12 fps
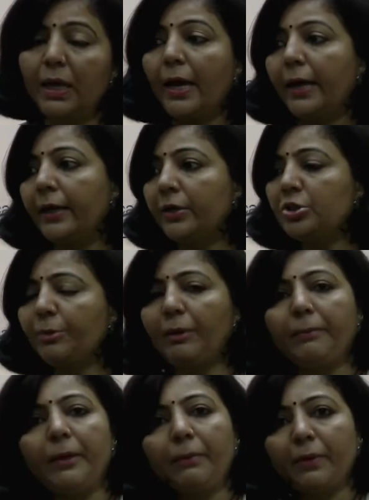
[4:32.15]
Energy will
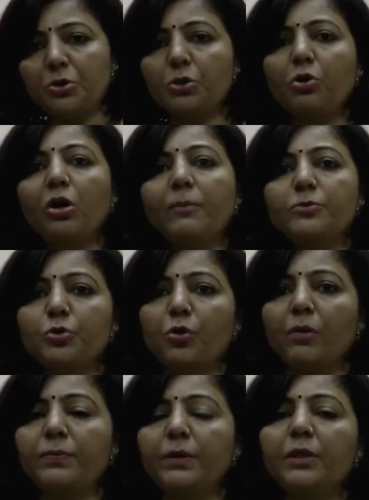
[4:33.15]
be emitted or
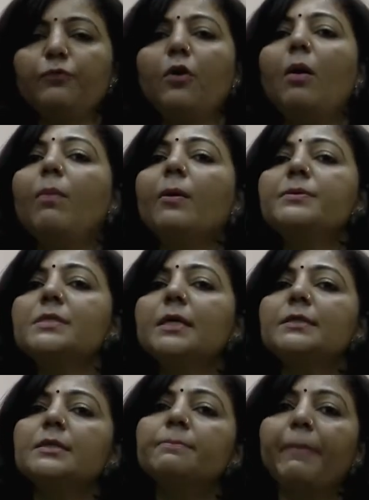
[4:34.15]
absorbed in the form of
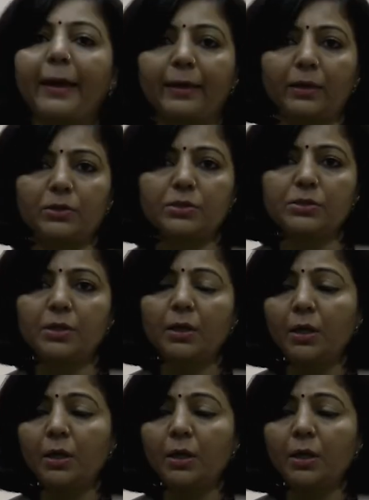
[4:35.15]
certain packets.